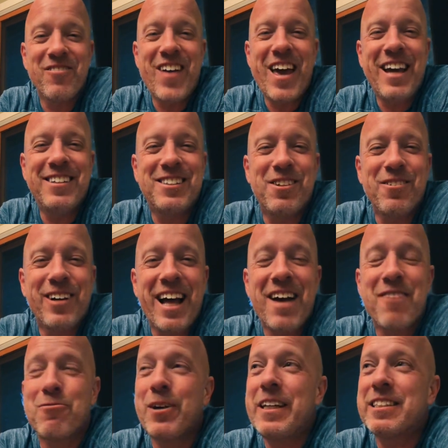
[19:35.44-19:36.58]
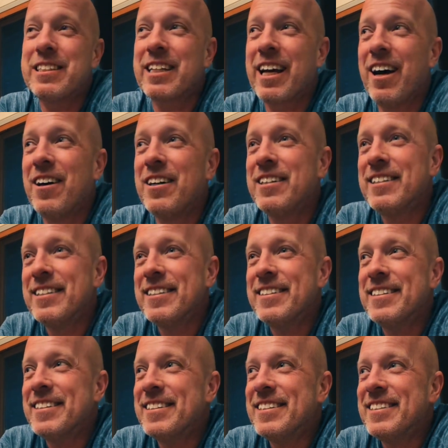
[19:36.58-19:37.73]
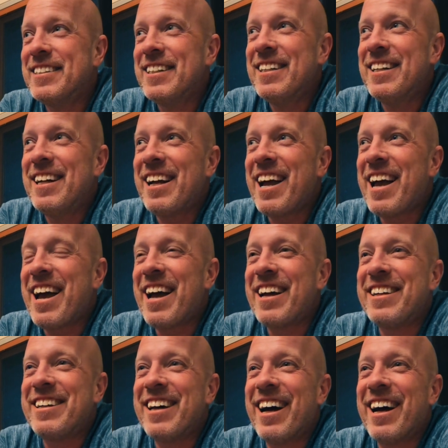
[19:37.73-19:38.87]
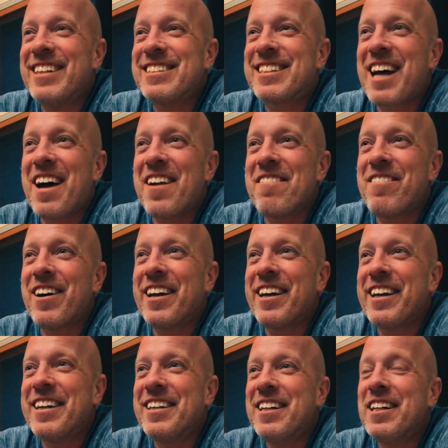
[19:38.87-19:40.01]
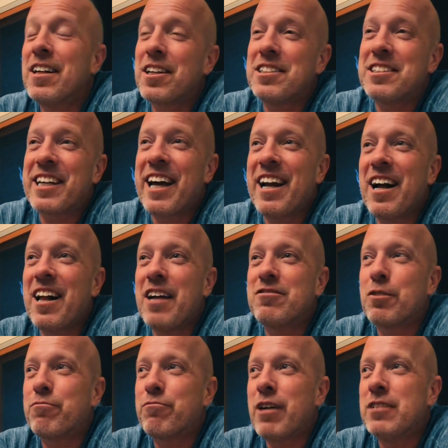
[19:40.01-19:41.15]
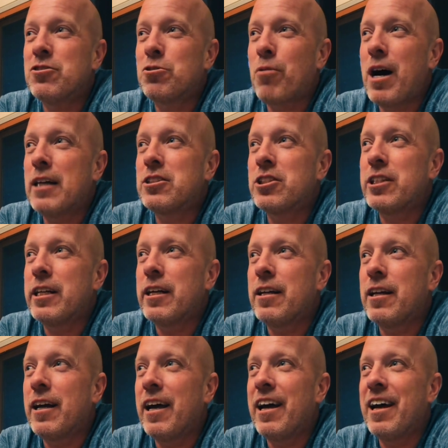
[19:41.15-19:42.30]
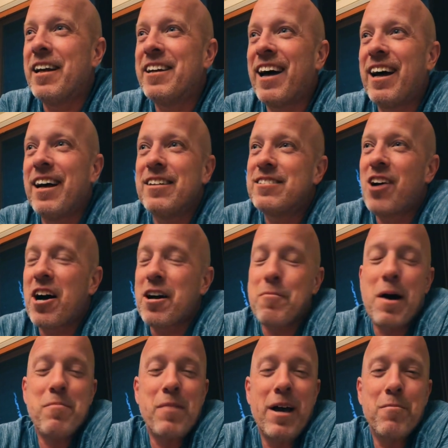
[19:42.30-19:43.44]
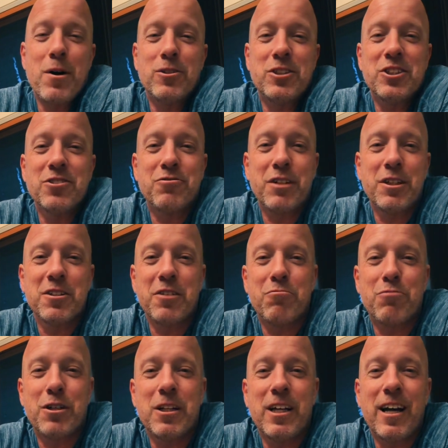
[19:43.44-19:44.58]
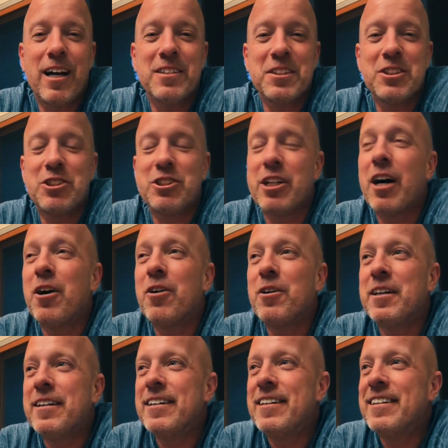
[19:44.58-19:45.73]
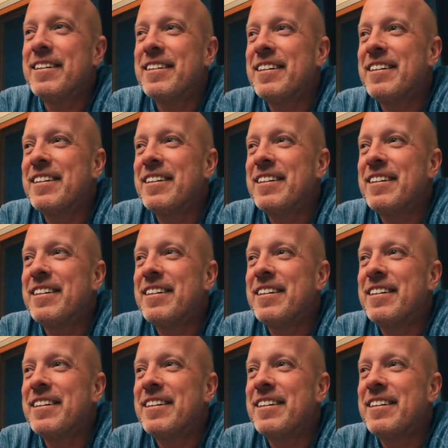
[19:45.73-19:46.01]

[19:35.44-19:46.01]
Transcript: were made two and a half weeks ago. And uh, it's kind of funny because, again, I'll have some friends watching it and I talk about my emotions fairly freely on this show.